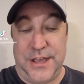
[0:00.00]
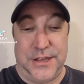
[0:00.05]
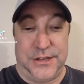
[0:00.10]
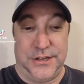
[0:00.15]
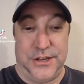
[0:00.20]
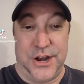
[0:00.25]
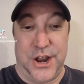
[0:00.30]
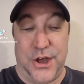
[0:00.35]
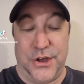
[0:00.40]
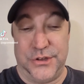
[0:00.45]

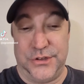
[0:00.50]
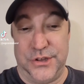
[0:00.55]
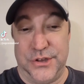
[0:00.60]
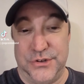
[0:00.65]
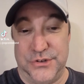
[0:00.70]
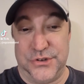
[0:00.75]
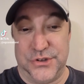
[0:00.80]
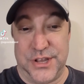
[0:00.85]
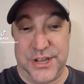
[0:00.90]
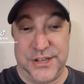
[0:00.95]
You know,
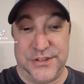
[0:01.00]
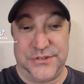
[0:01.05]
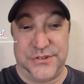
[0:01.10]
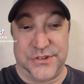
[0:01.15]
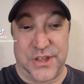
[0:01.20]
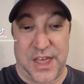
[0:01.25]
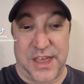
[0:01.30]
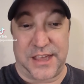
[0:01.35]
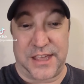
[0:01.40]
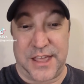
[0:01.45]
usually it's
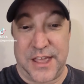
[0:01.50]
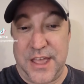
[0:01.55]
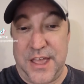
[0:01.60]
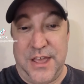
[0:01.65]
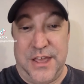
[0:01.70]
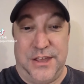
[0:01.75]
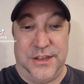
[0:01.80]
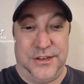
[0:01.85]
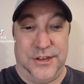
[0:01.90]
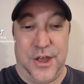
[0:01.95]
like,
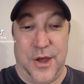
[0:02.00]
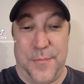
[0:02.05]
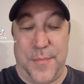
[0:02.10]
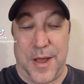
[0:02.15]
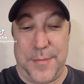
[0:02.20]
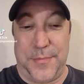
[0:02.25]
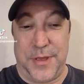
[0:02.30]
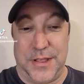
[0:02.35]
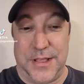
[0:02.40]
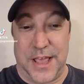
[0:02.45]
you know, it
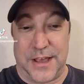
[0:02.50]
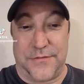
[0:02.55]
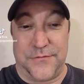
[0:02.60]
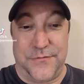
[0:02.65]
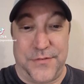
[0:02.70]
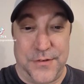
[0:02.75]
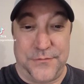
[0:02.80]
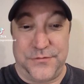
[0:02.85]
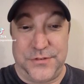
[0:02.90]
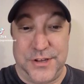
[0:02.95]
might be like
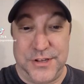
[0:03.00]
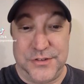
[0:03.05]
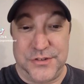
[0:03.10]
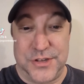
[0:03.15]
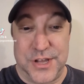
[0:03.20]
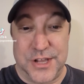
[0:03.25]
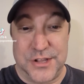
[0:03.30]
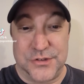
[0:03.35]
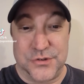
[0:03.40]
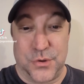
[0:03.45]
50
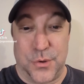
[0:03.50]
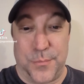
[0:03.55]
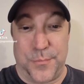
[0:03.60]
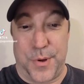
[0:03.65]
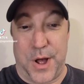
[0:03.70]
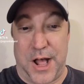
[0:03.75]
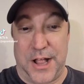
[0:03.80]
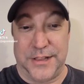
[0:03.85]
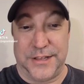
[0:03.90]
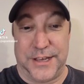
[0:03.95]
cents on
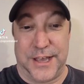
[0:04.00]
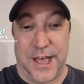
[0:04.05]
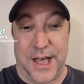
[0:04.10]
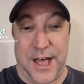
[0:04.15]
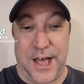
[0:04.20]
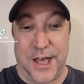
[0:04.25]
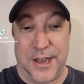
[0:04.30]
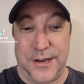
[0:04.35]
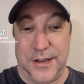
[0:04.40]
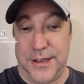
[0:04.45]

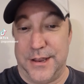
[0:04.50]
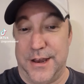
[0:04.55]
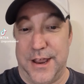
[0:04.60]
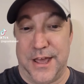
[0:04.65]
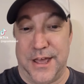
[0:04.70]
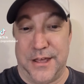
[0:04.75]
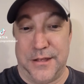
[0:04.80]
Polygon and